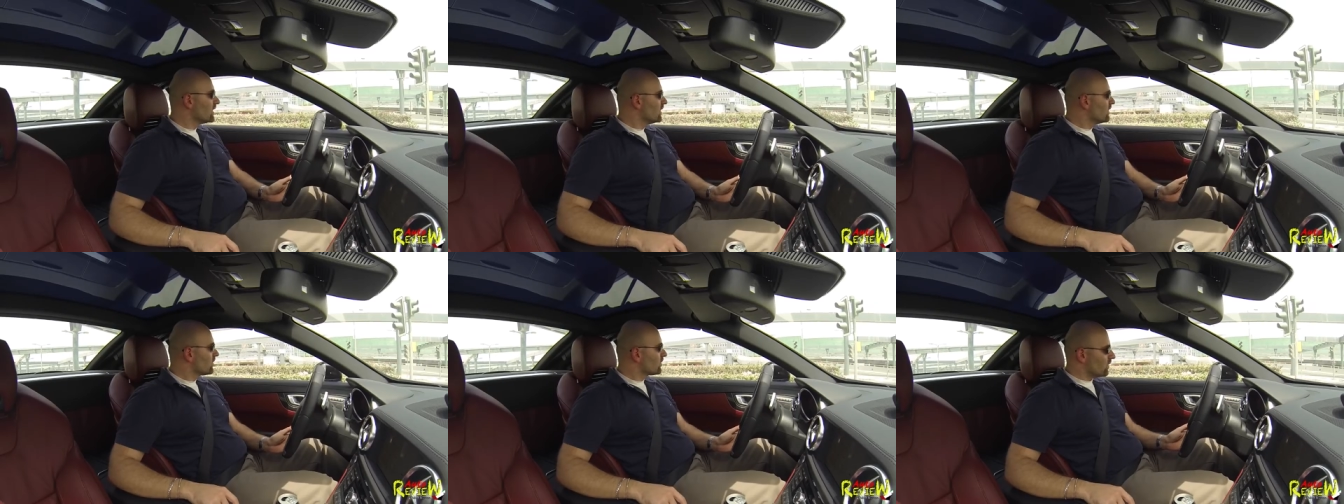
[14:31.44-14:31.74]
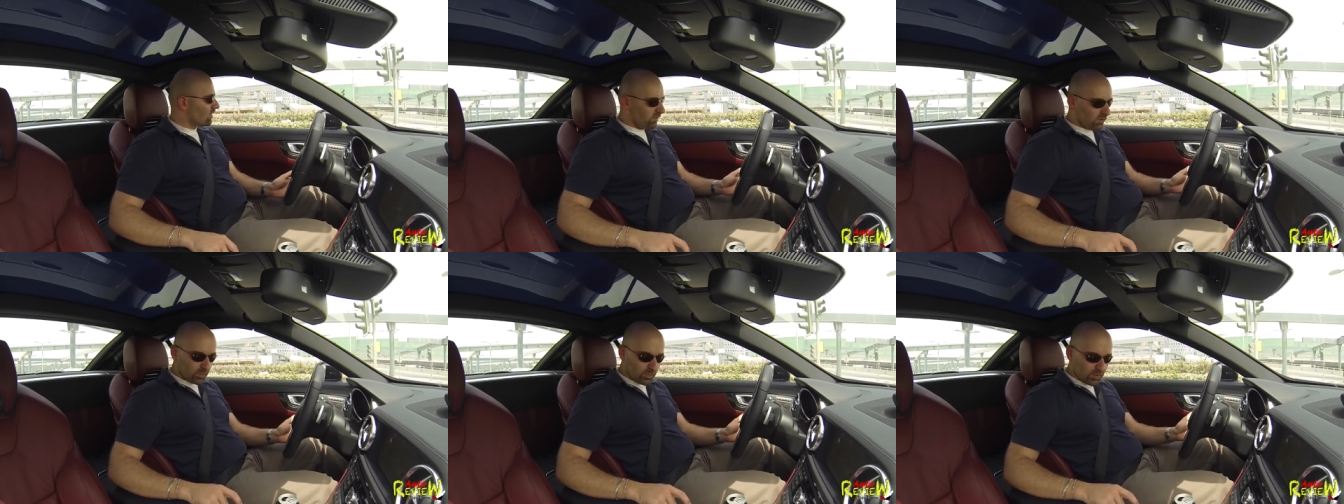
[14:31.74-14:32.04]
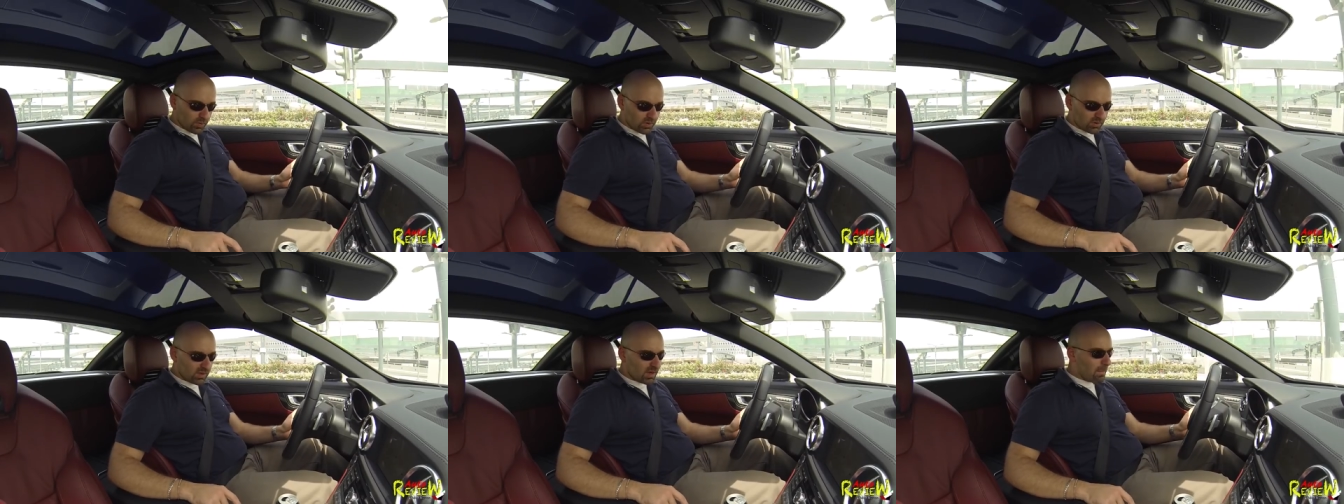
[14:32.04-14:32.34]
so if you
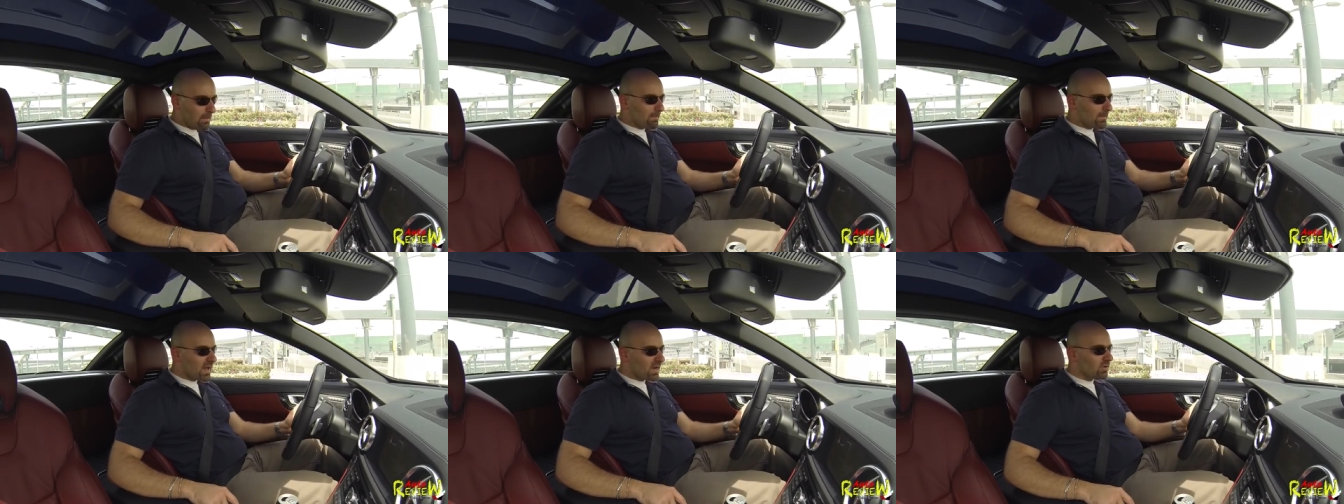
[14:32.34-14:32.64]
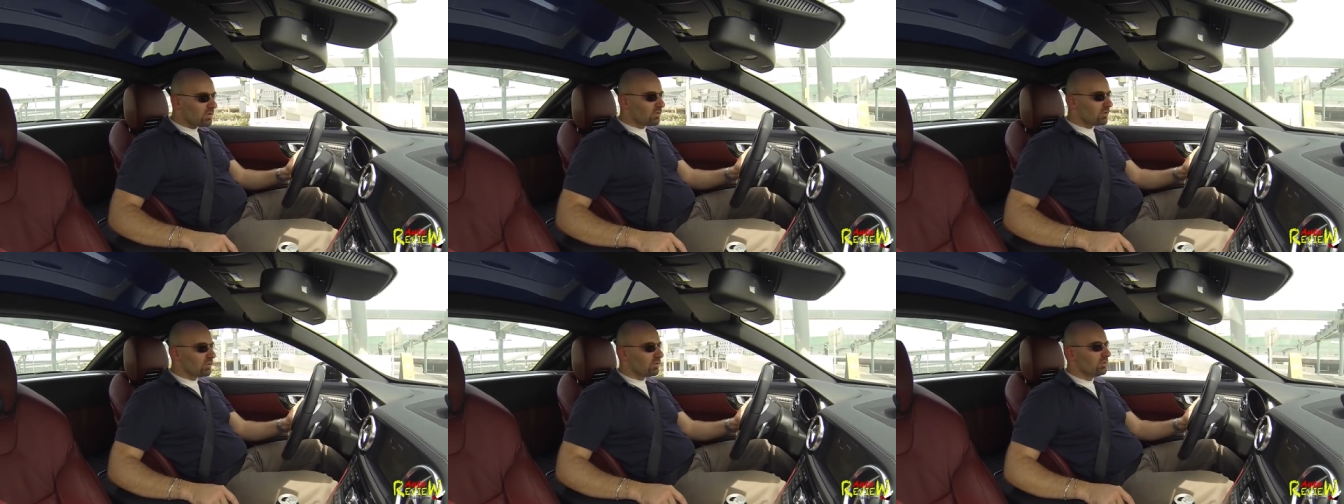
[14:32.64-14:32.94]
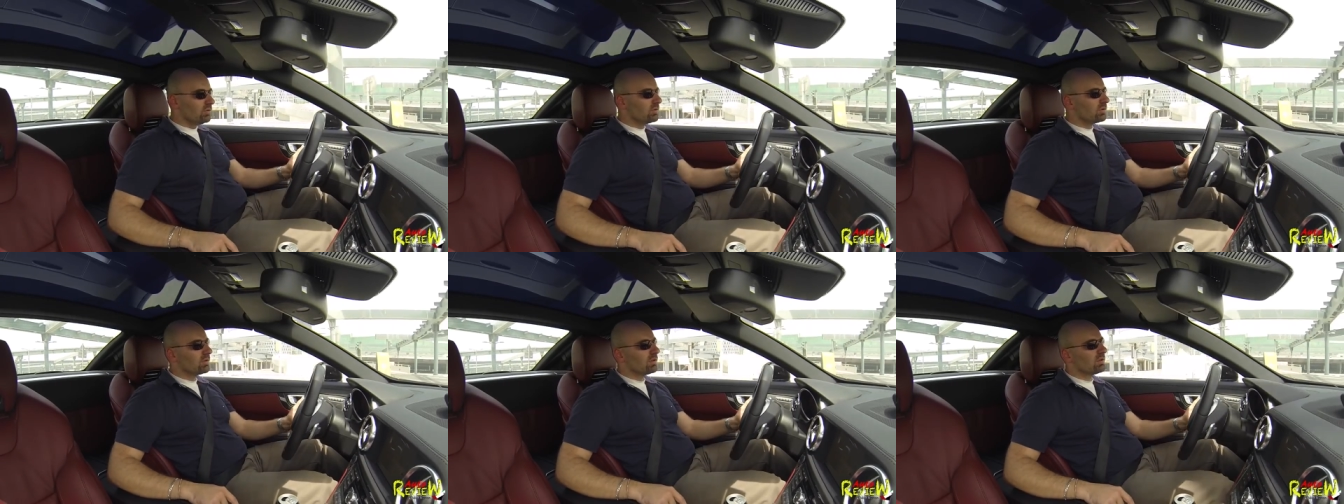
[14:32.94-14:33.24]
put it in
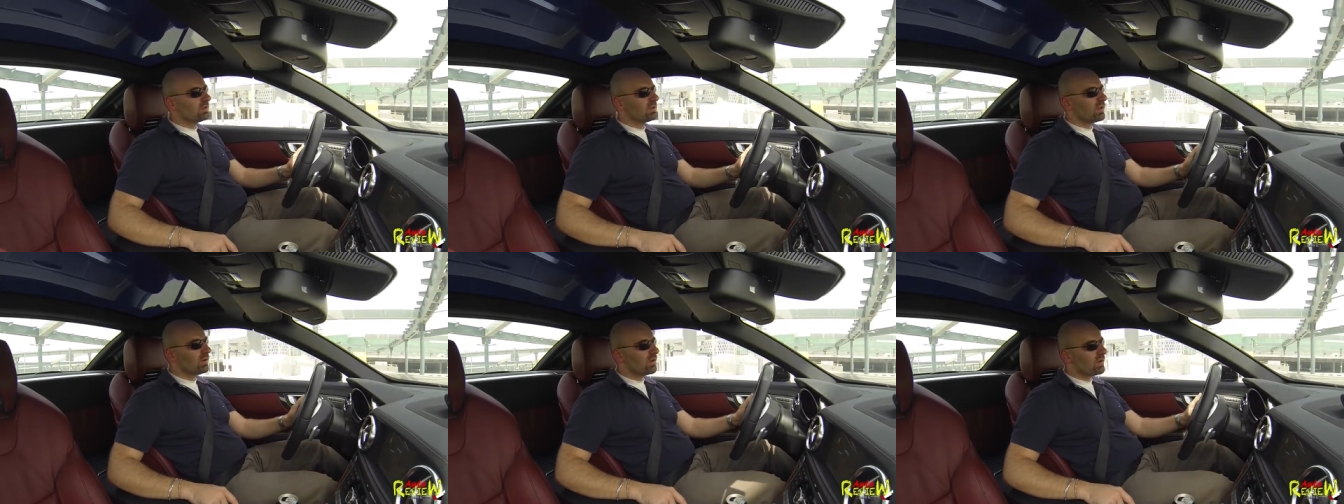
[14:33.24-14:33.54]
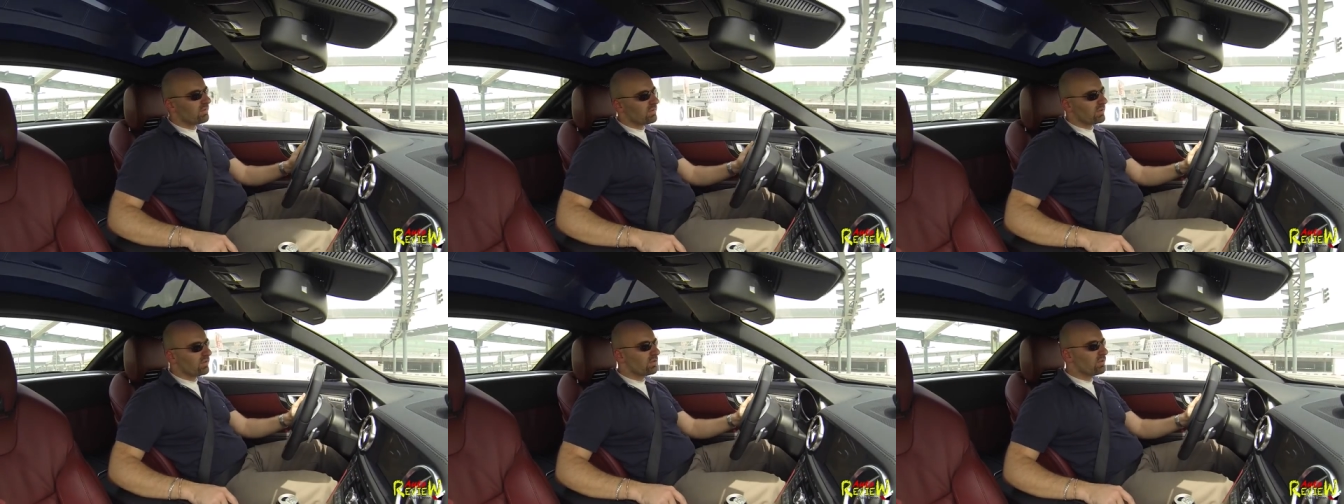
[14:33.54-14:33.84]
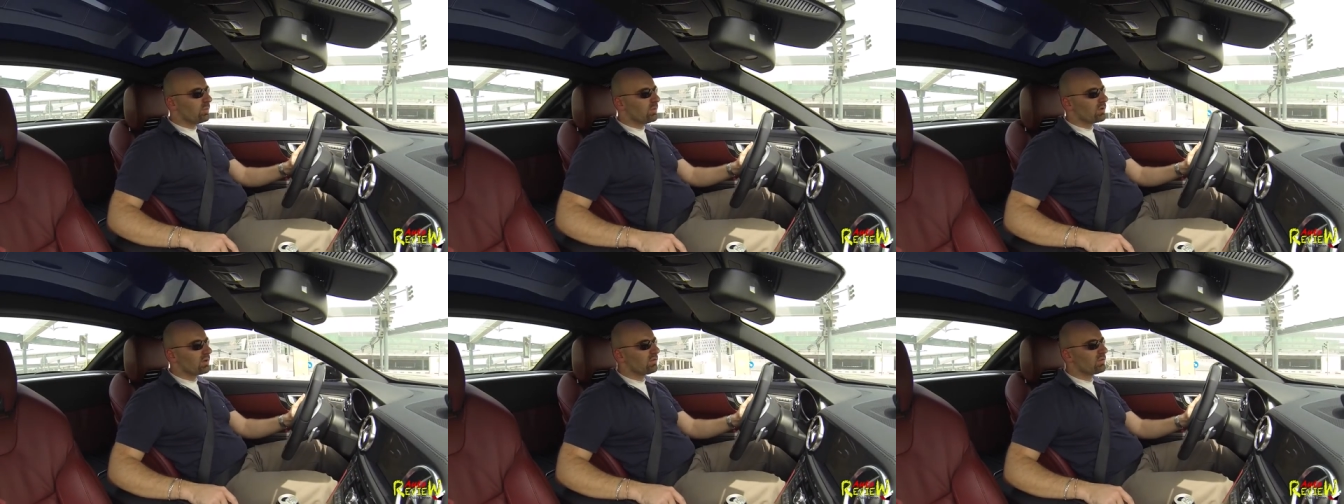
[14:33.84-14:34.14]
manual now you have it in
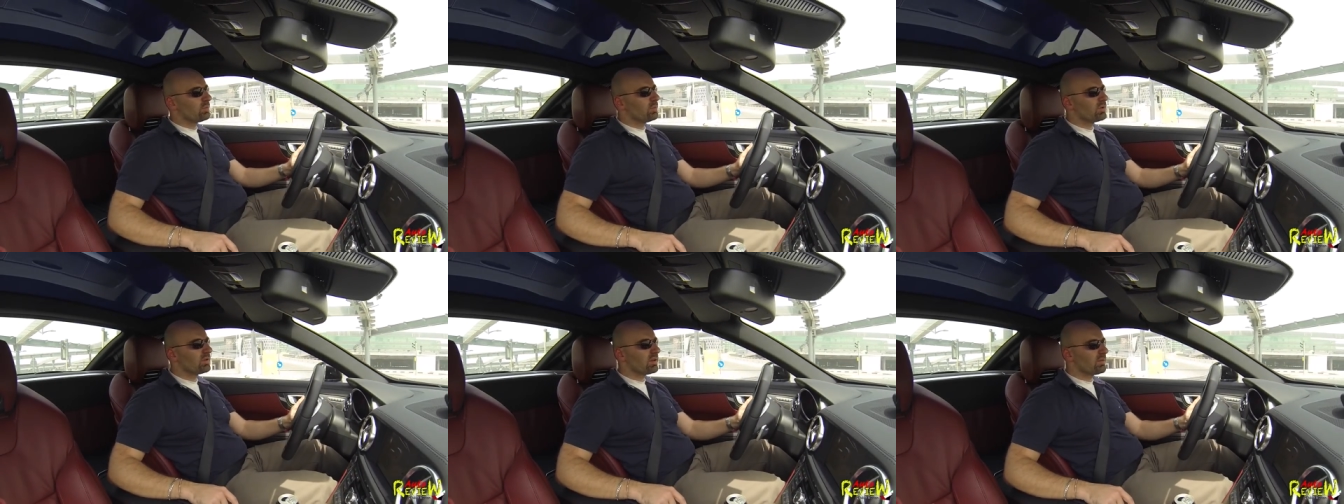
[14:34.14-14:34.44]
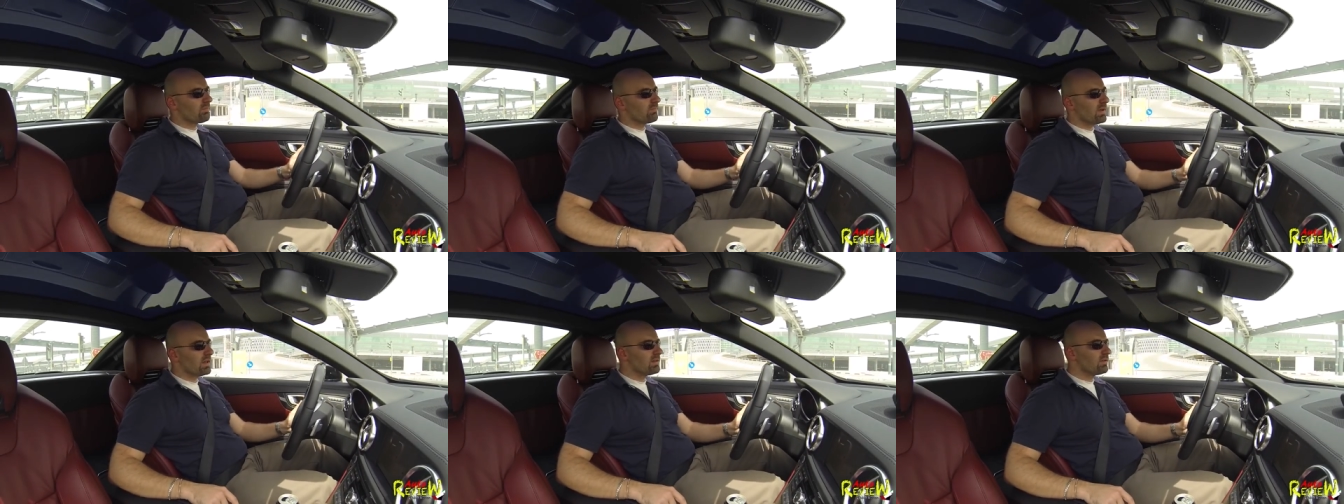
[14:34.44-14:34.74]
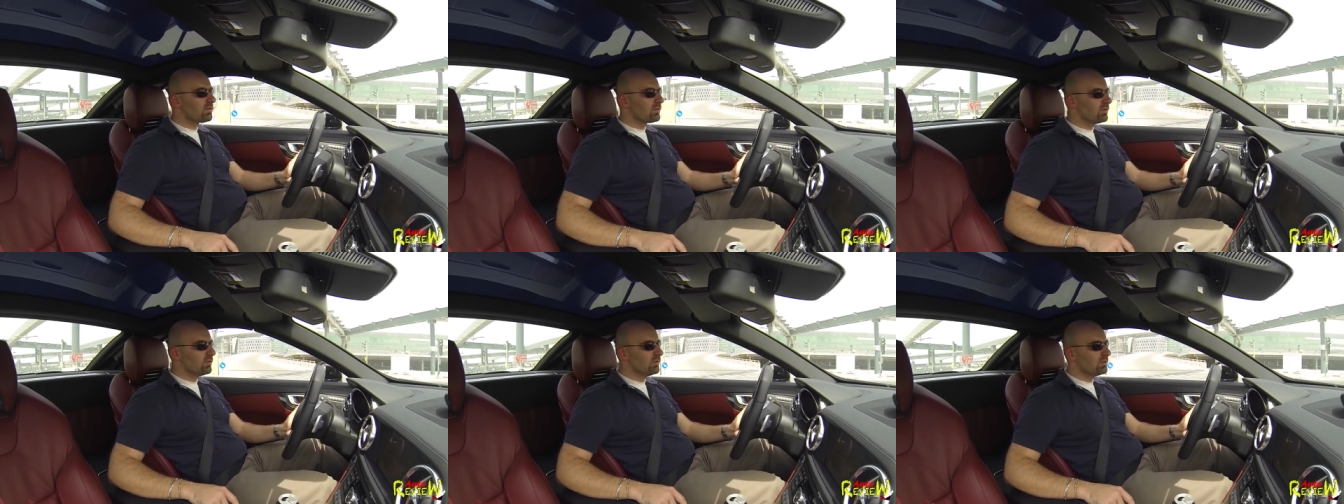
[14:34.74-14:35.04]
sport if you put it in
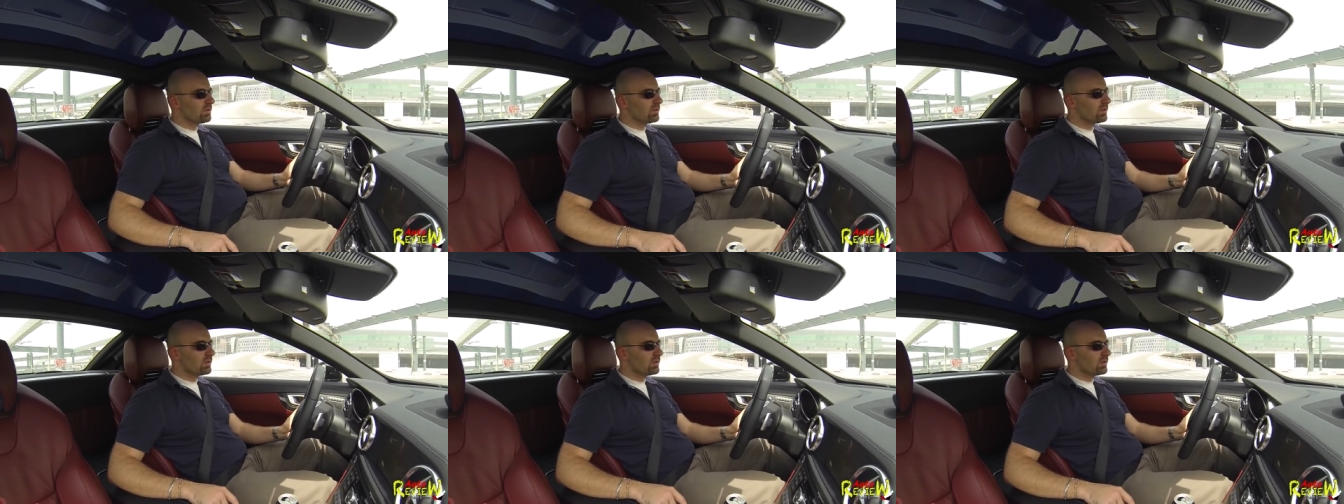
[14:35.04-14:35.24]
manual